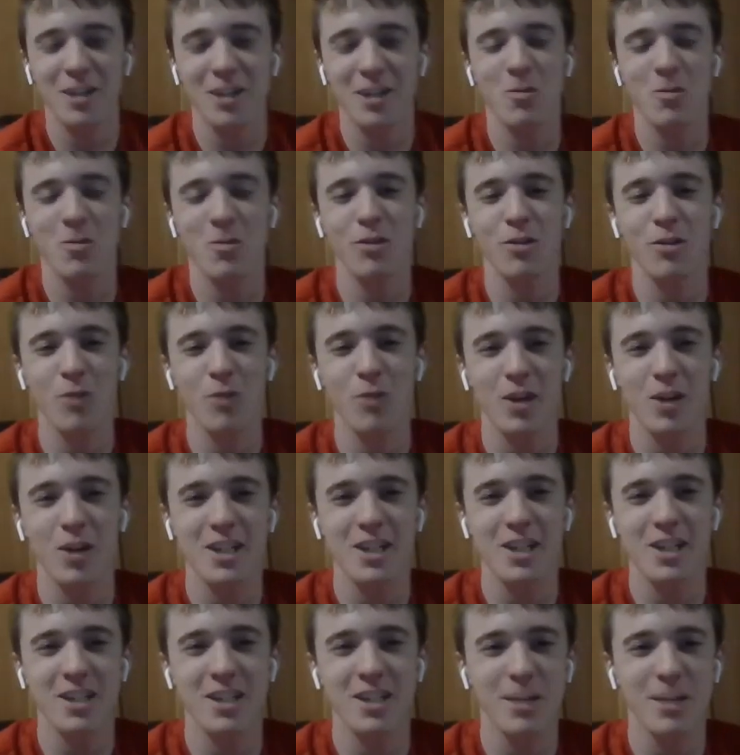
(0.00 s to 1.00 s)
They qualify
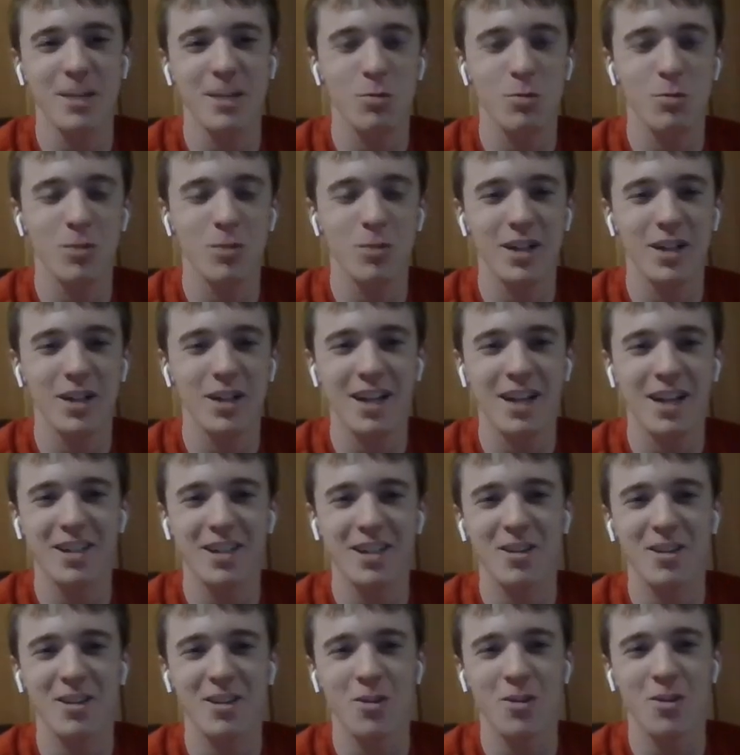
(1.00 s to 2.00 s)
easily, but when they get
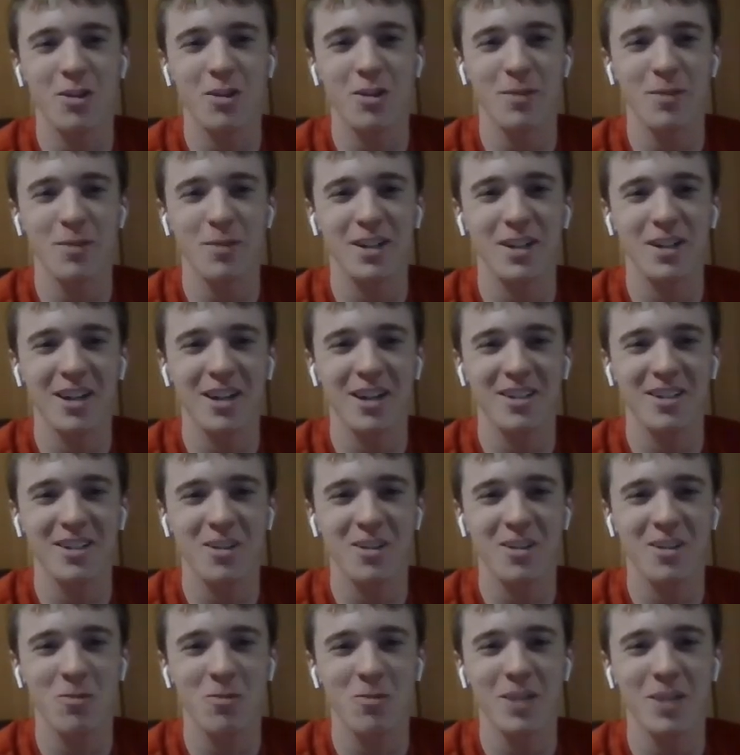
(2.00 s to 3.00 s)
to the tournament, they
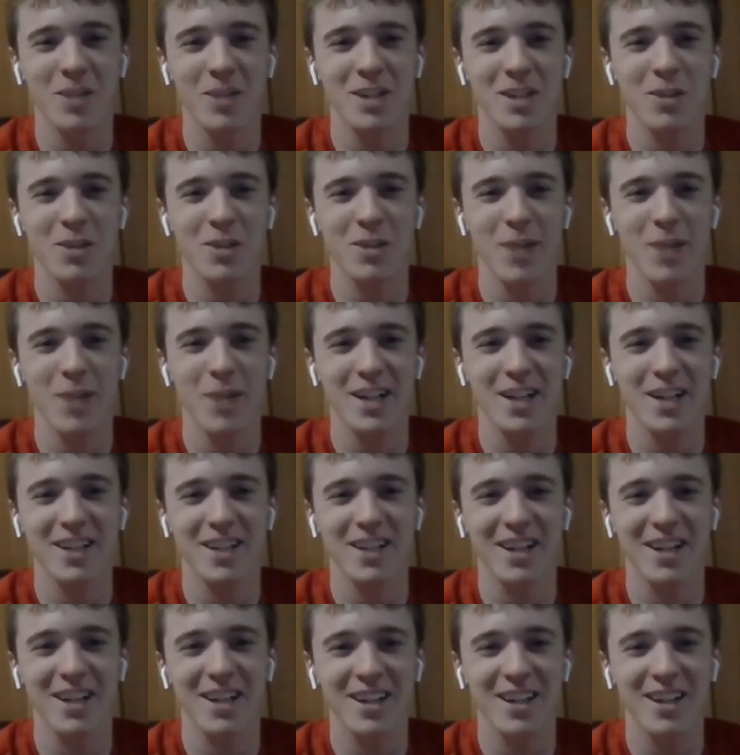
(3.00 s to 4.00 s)
don't really do
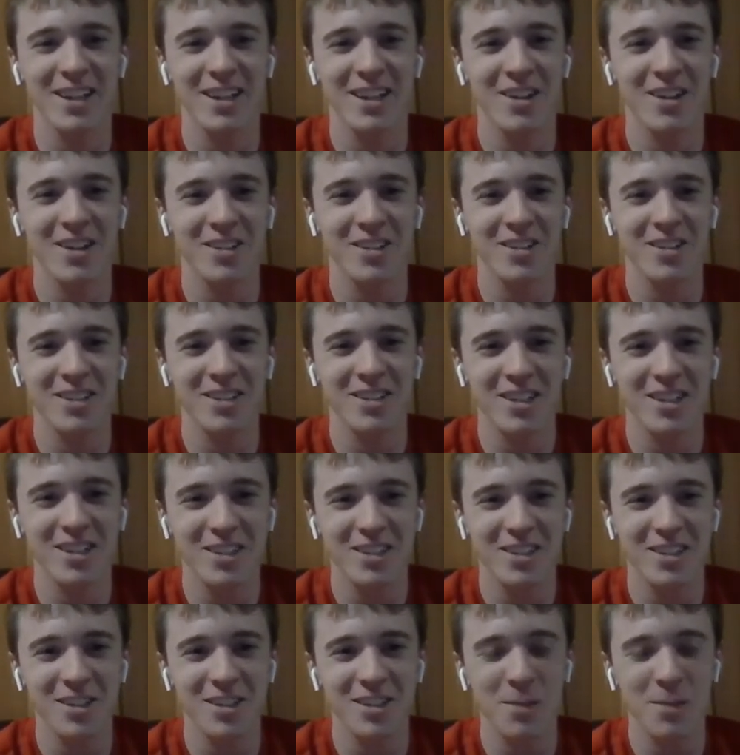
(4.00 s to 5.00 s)
anything.
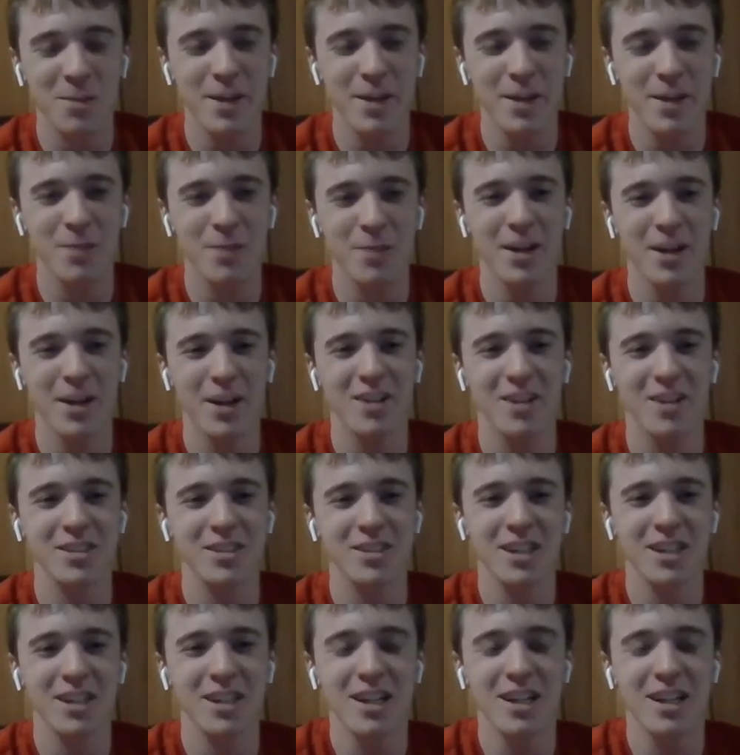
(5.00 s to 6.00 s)
They're big
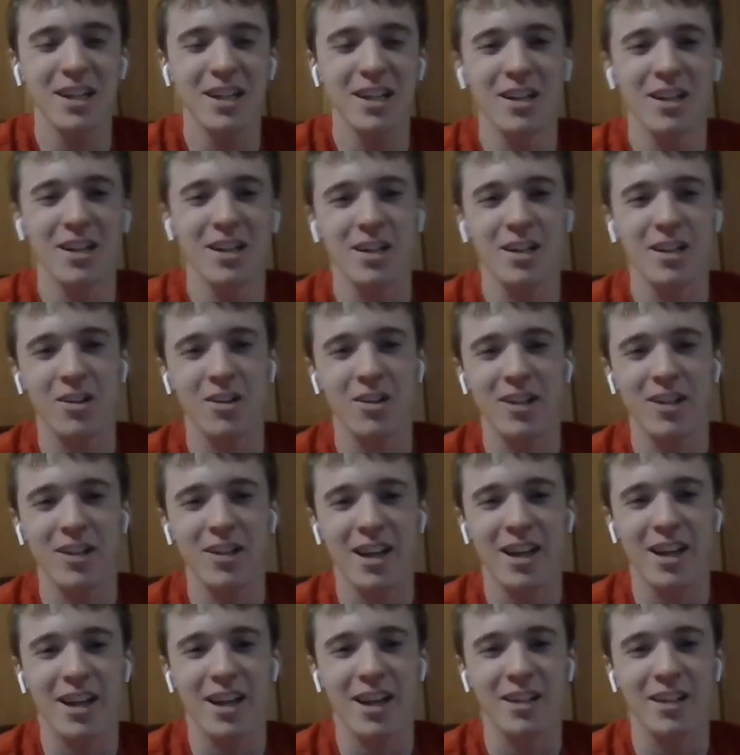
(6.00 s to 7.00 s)
players like
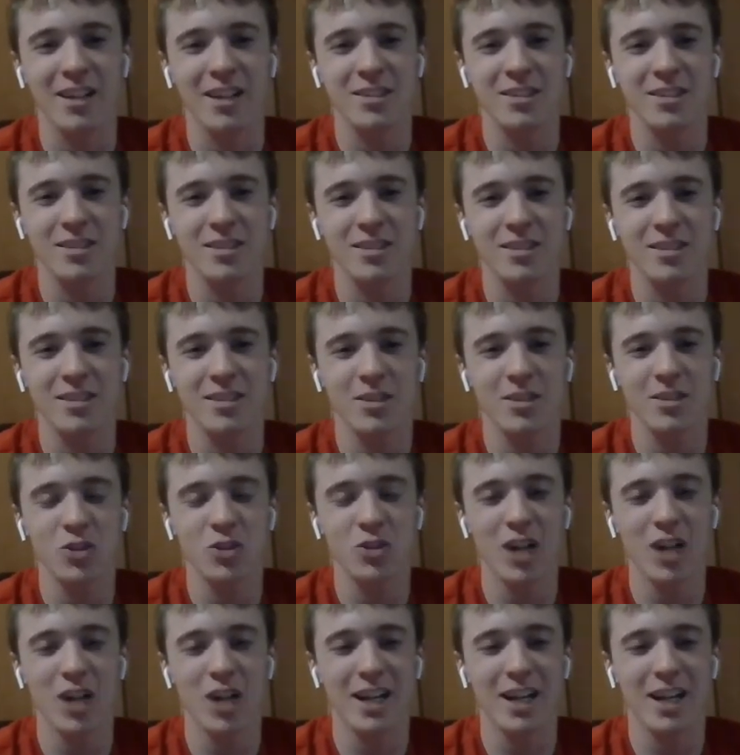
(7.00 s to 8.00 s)

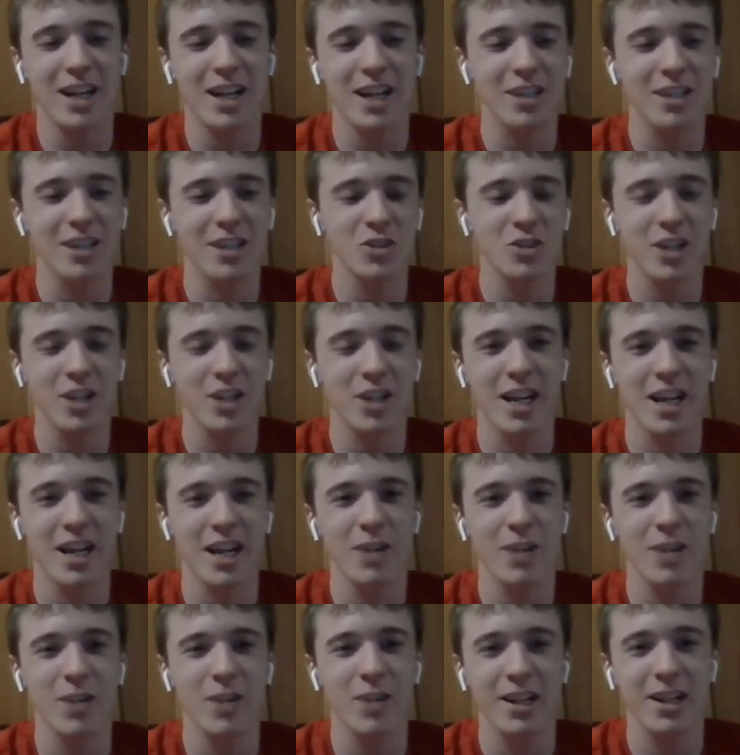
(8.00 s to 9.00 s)
Xhaka,
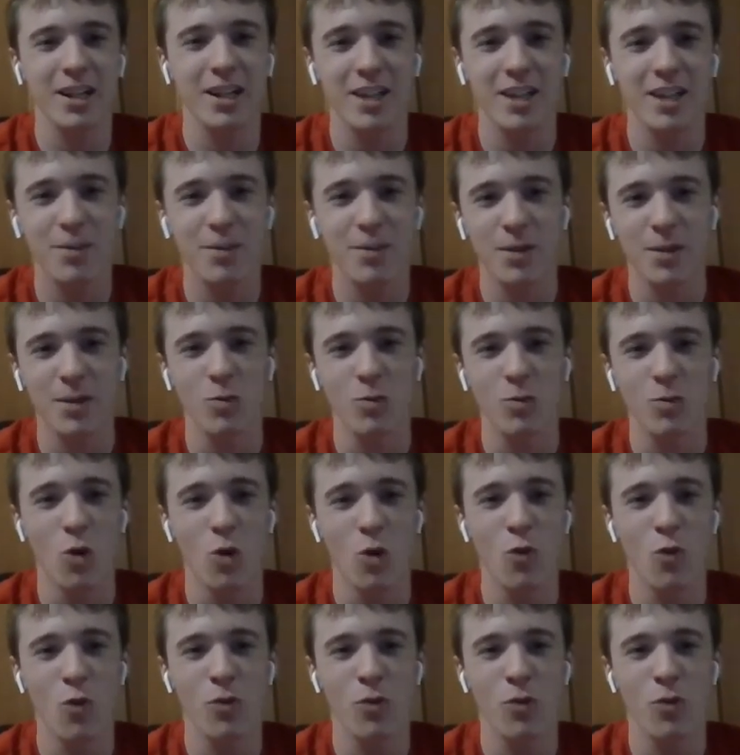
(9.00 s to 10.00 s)
Shaqiri. They've been
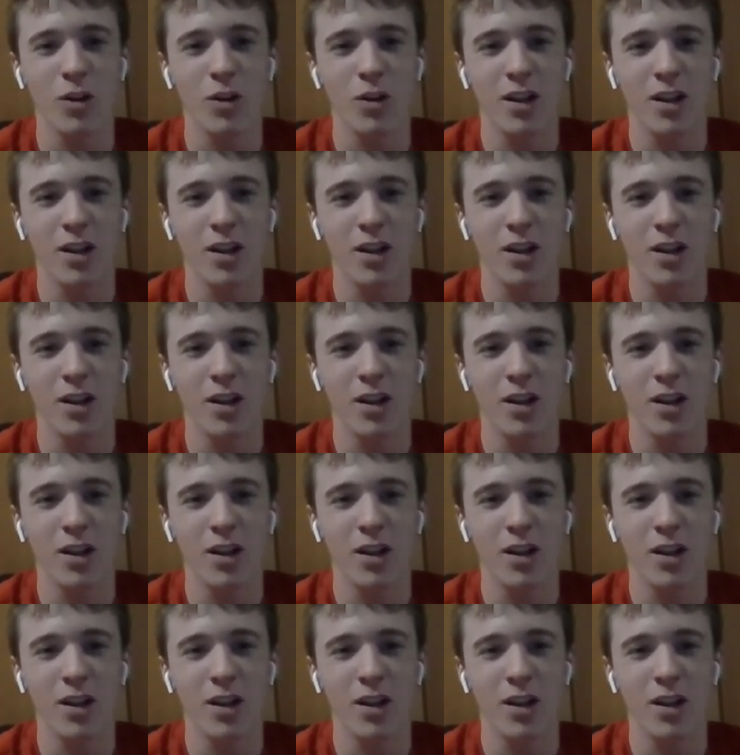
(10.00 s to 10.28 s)
woeful.